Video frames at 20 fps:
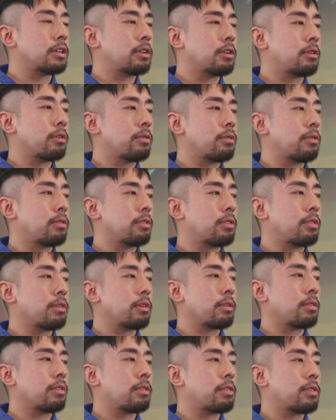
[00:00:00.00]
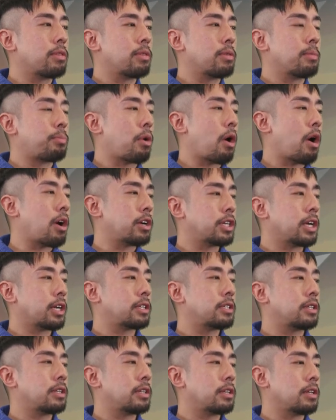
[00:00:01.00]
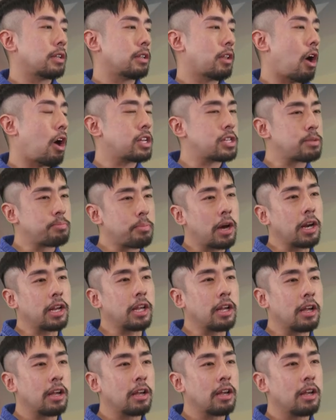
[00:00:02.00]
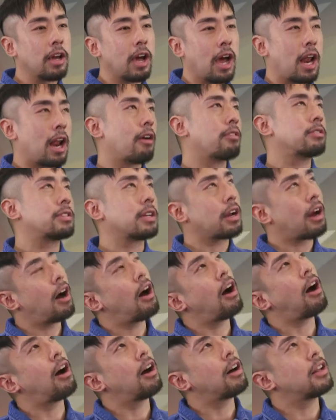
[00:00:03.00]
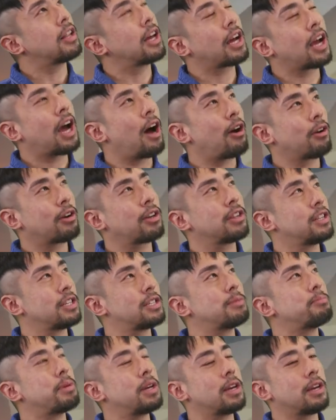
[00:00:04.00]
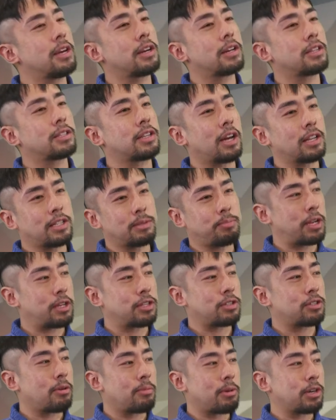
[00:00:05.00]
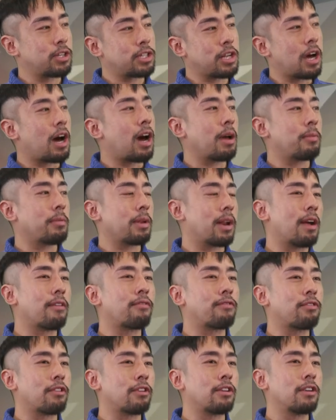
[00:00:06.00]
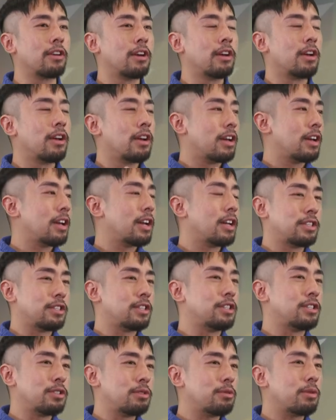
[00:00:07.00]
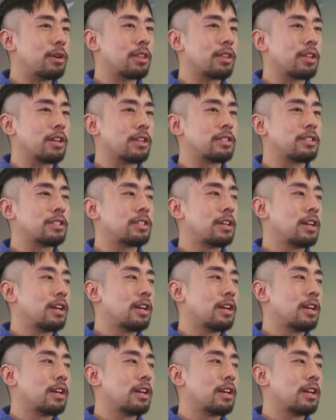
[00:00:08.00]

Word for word: you know, the the project lost money, and I was like, ah, oh, like how could this be? Because I spent so much time and effort into doing this,